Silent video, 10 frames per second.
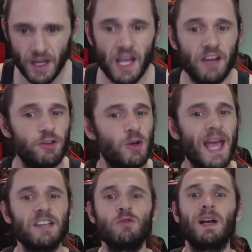If you
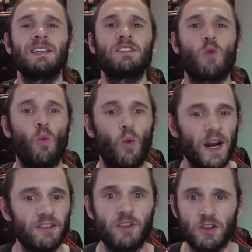can't do at least one
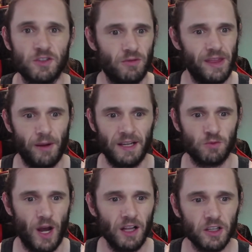of those three things
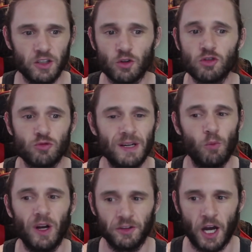well, your stream
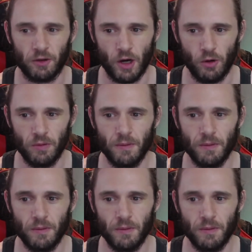will not grow.